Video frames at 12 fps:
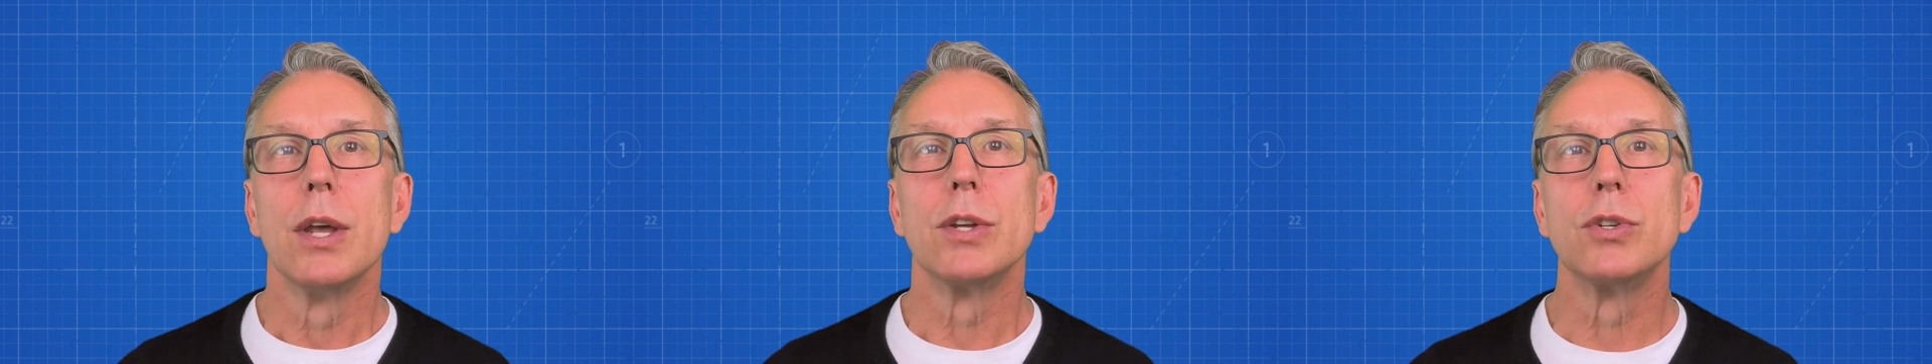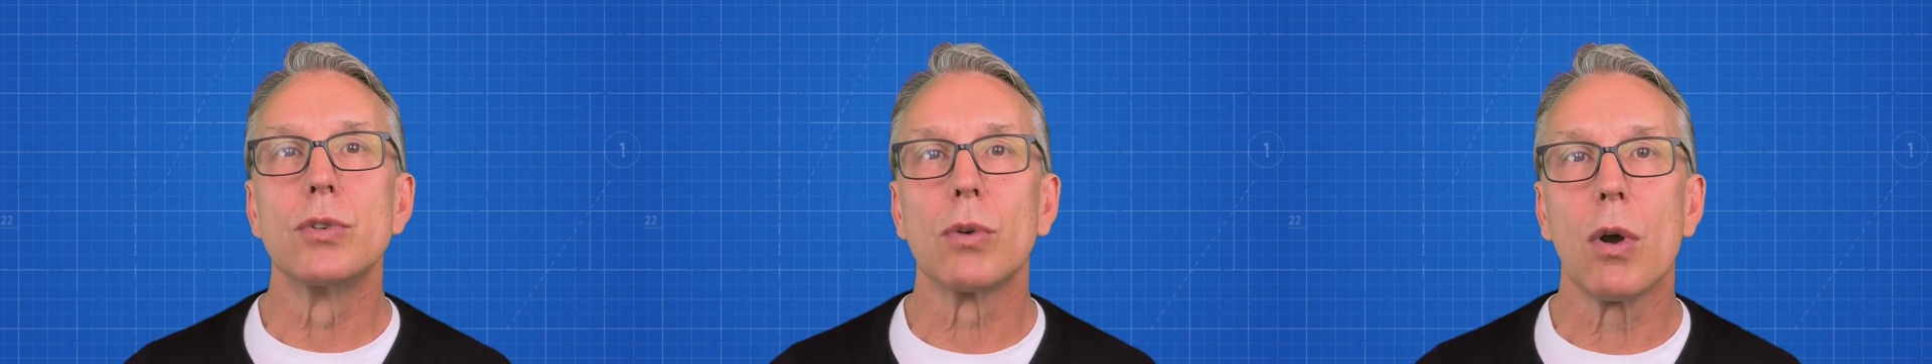
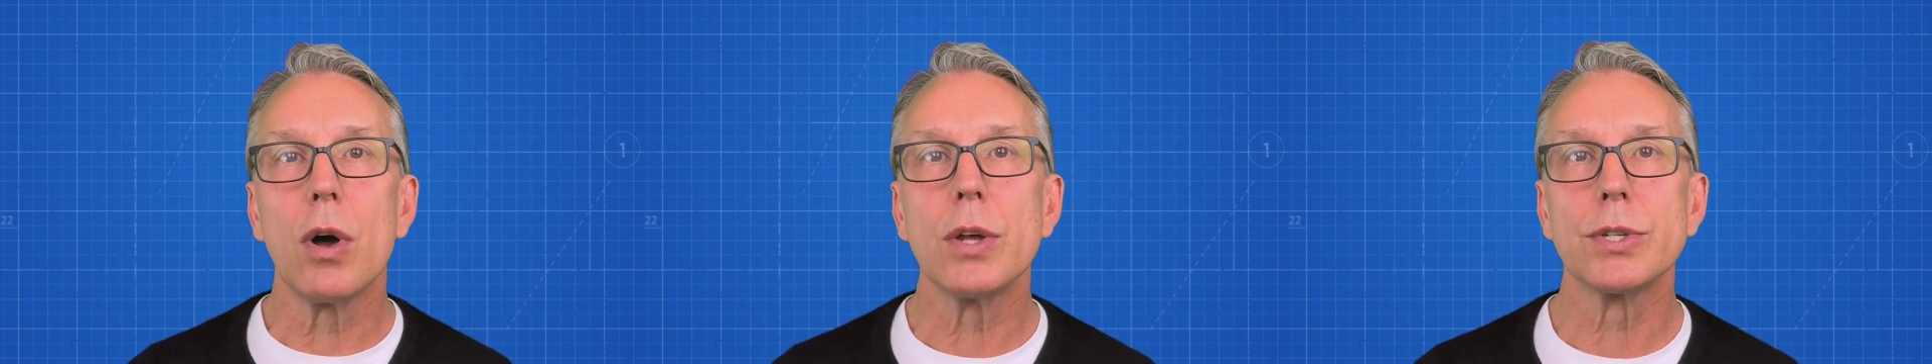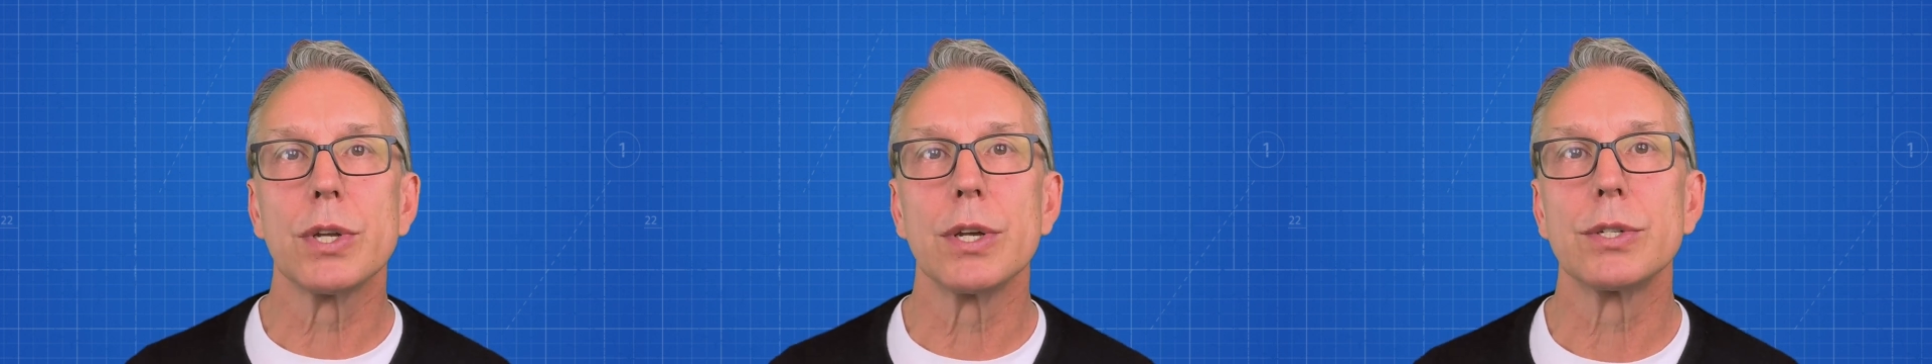
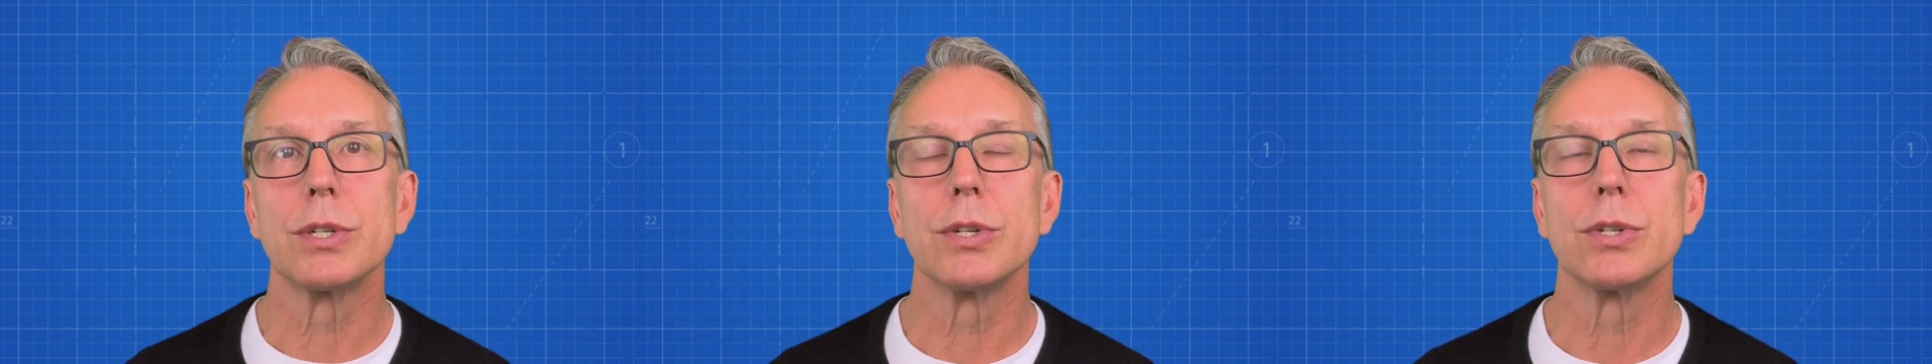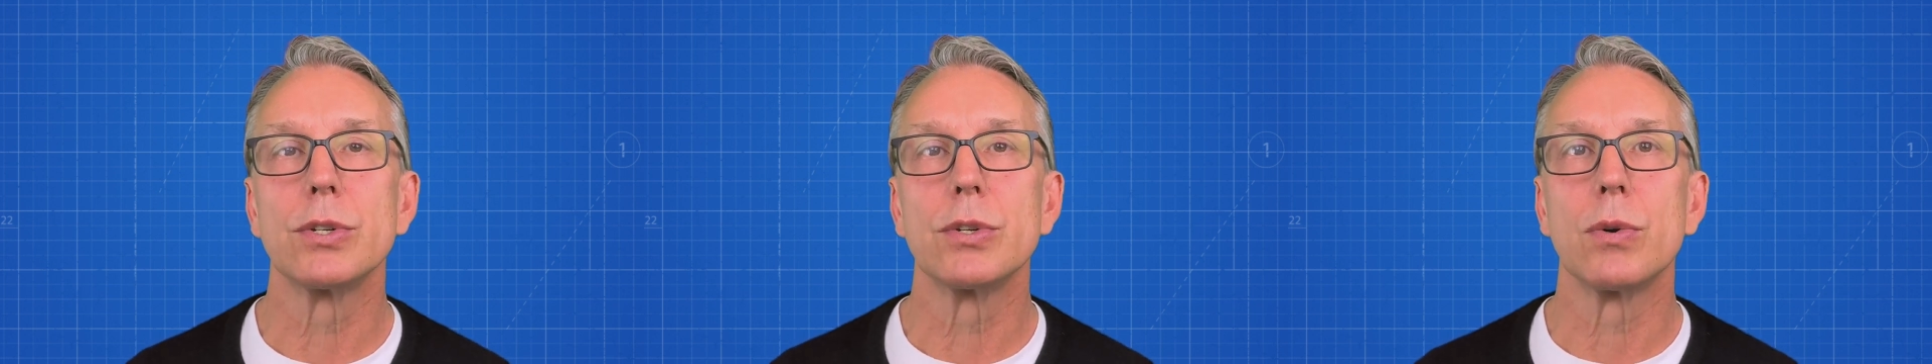draws us to
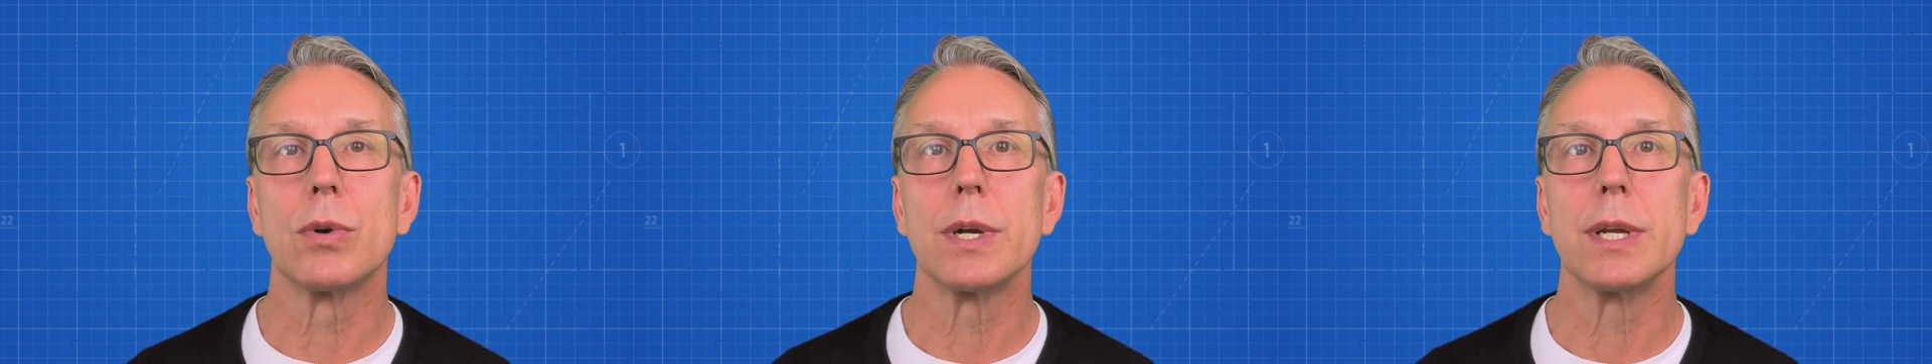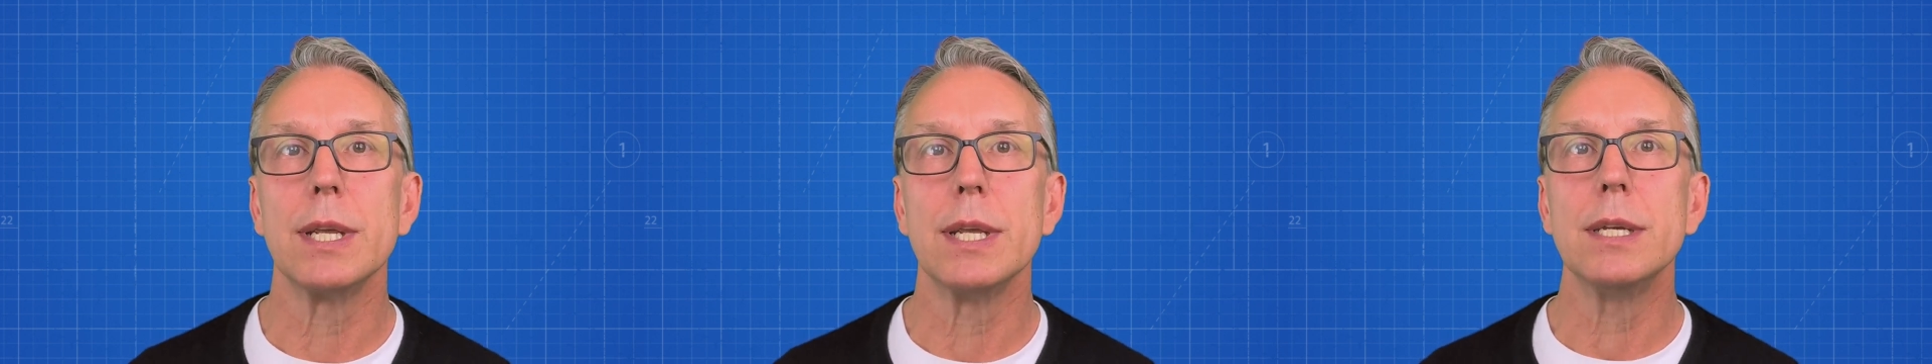
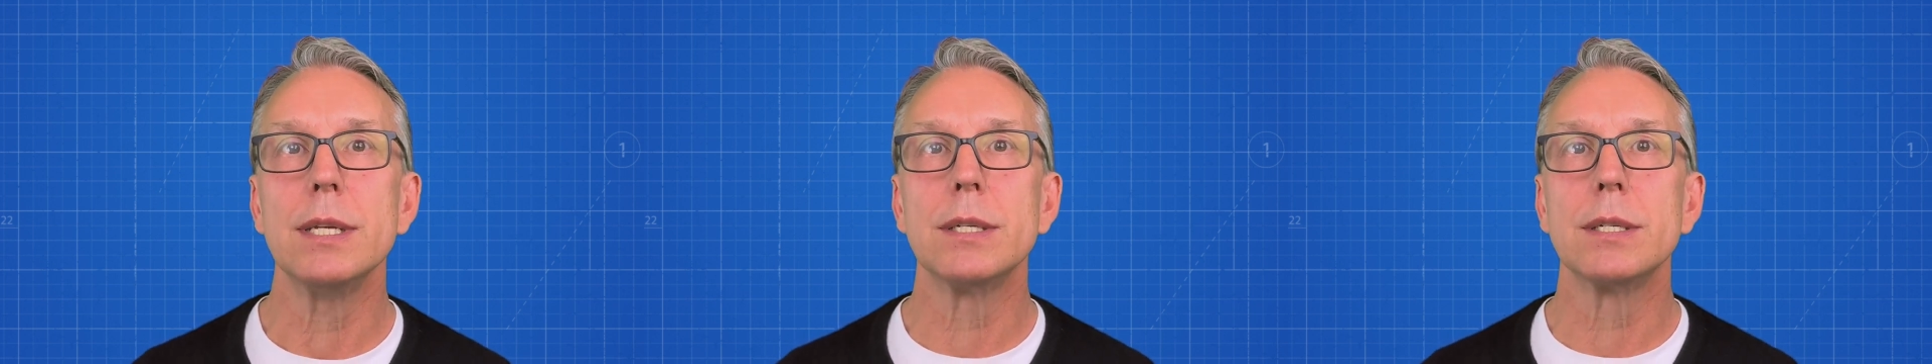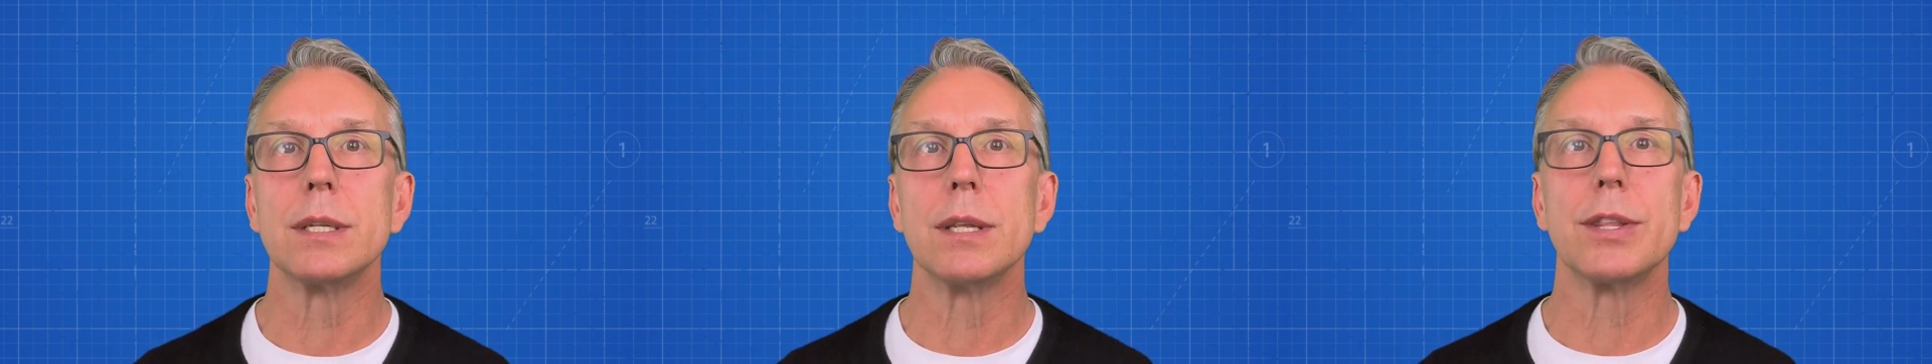story is